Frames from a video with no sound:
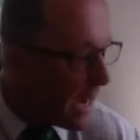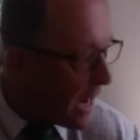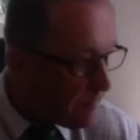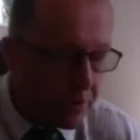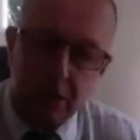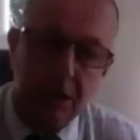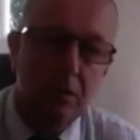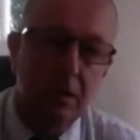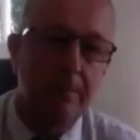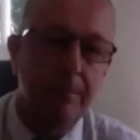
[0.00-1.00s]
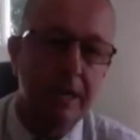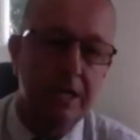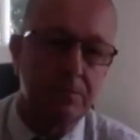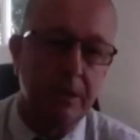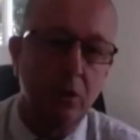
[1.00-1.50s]
absolutely
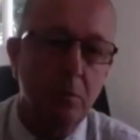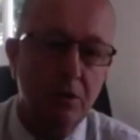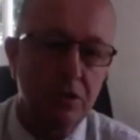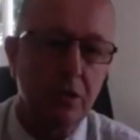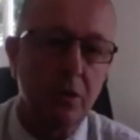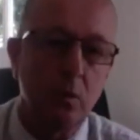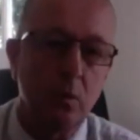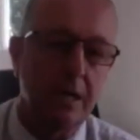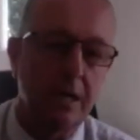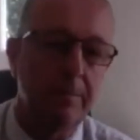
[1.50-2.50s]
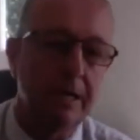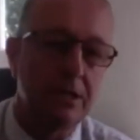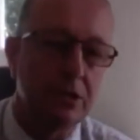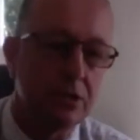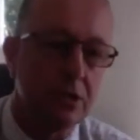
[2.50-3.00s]
amaze me almost on a weekly
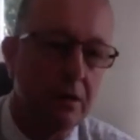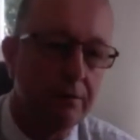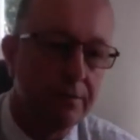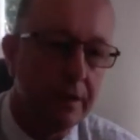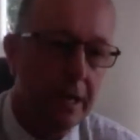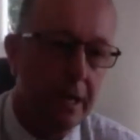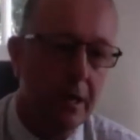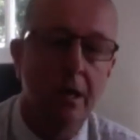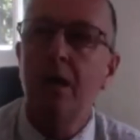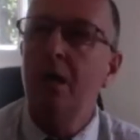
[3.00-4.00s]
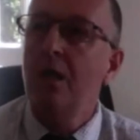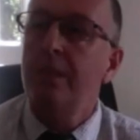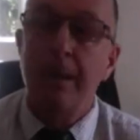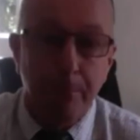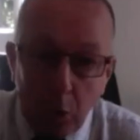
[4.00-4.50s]
basis of their
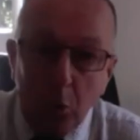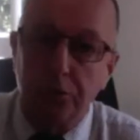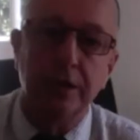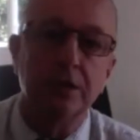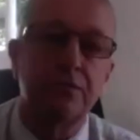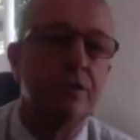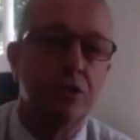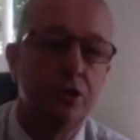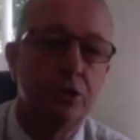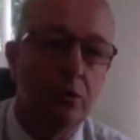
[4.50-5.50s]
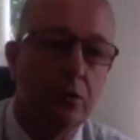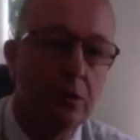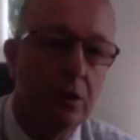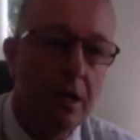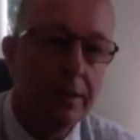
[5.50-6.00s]
boldness for
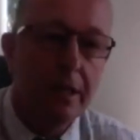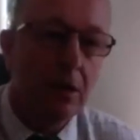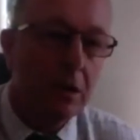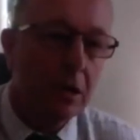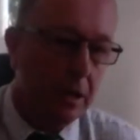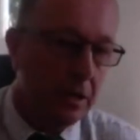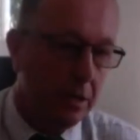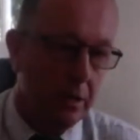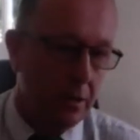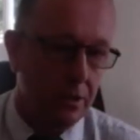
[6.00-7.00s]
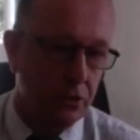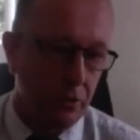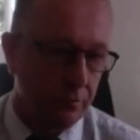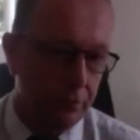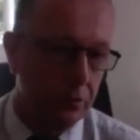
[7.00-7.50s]
sure. They're not like a
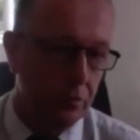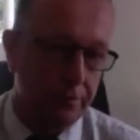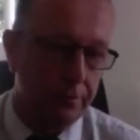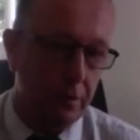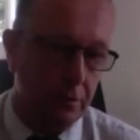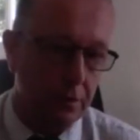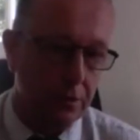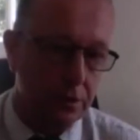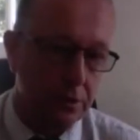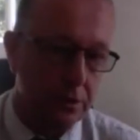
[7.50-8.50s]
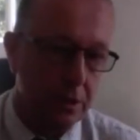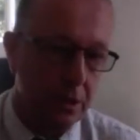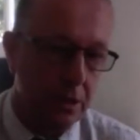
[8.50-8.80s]
sort of rural fox,